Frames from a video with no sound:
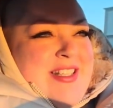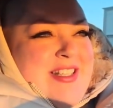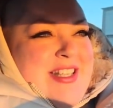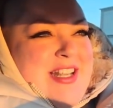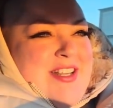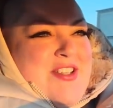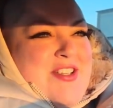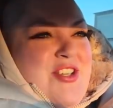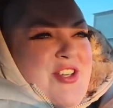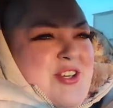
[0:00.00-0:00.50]

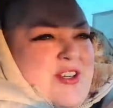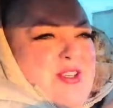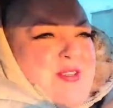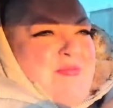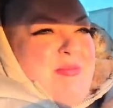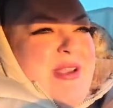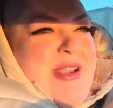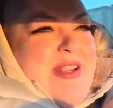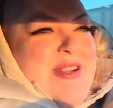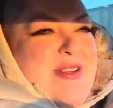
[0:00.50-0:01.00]
said church
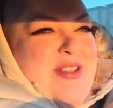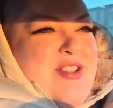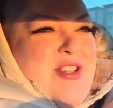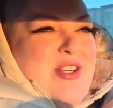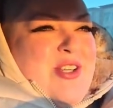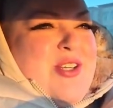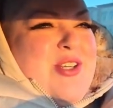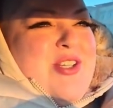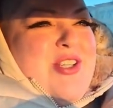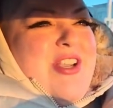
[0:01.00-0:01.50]
ba-
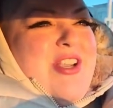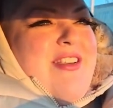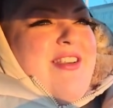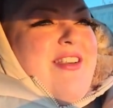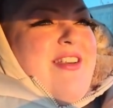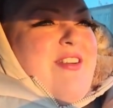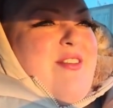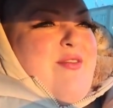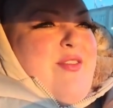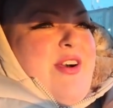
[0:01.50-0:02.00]
church
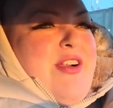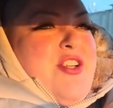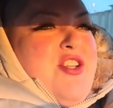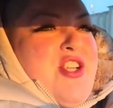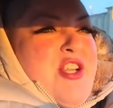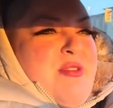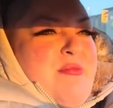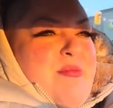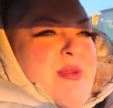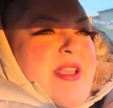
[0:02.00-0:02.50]

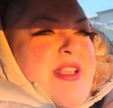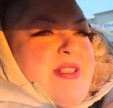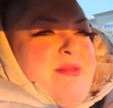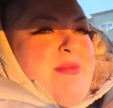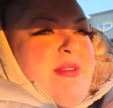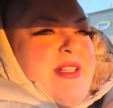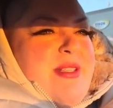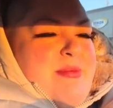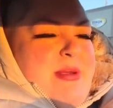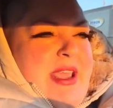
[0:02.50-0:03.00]
function
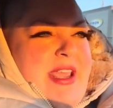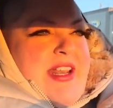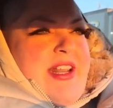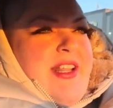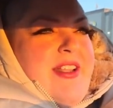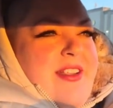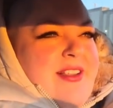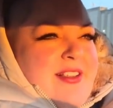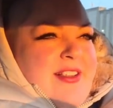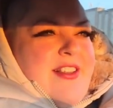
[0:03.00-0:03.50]
basement
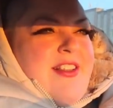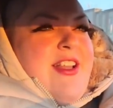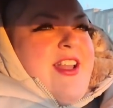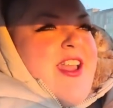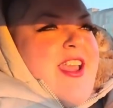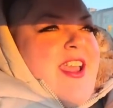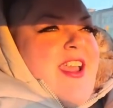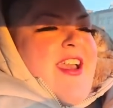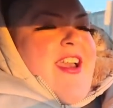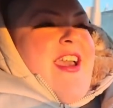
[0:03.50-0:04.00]
spaghetti,
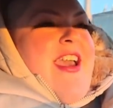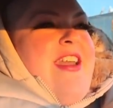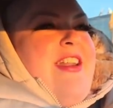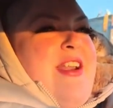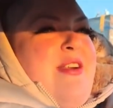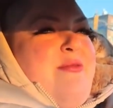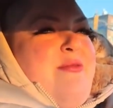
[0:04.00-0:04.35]
and I